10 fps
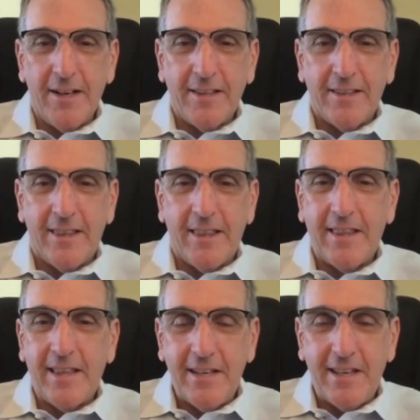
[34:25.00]

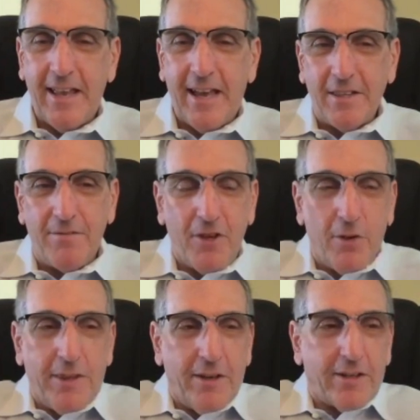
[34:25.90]
They had the
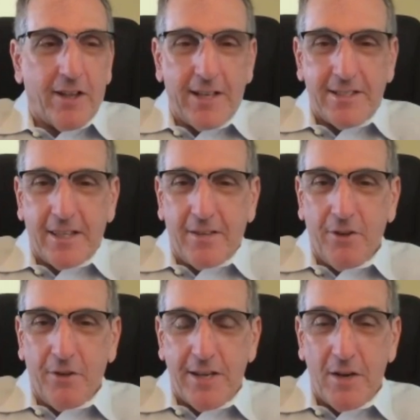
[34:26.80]
view, and their clients had the
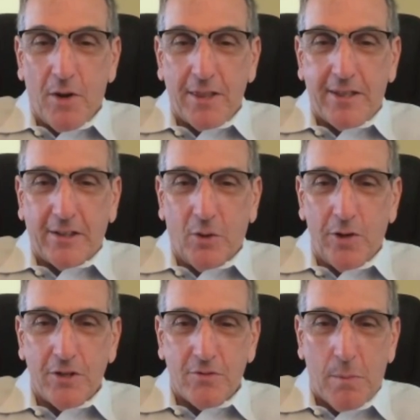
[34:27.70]
view, they didn't want their
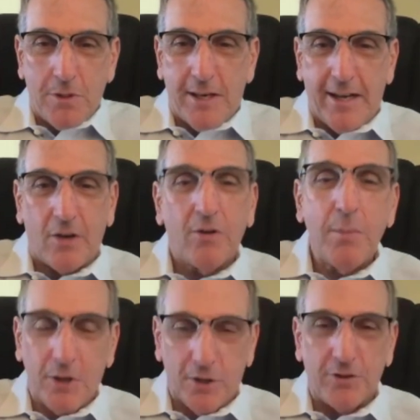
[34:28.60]
lawyers representing
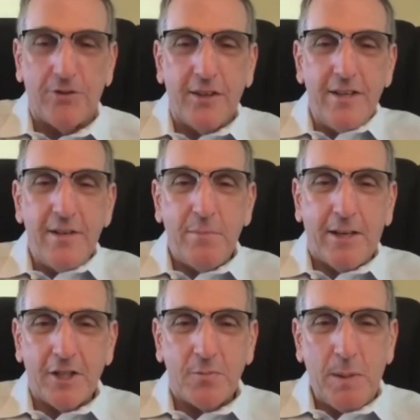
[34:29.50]
criminals
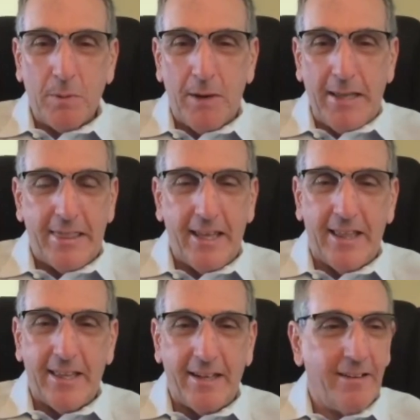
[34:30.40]
because people might
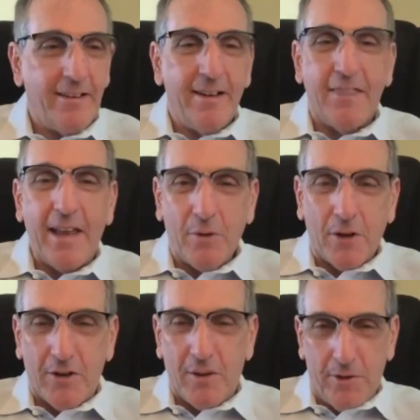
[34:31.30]
think that they were
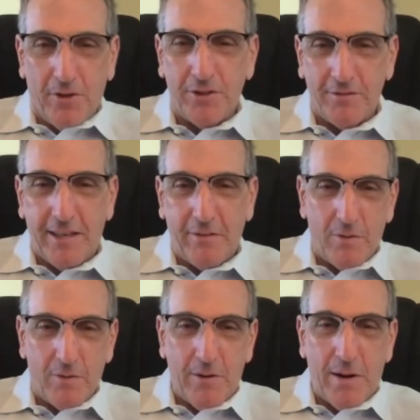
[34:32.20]
criminals if they were
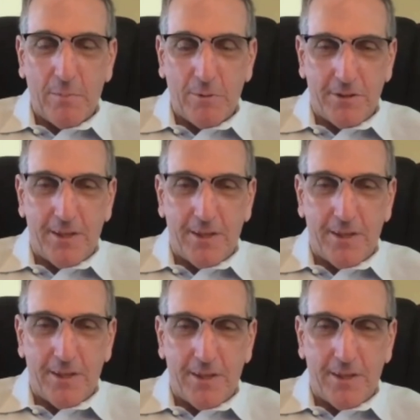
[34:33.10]
represented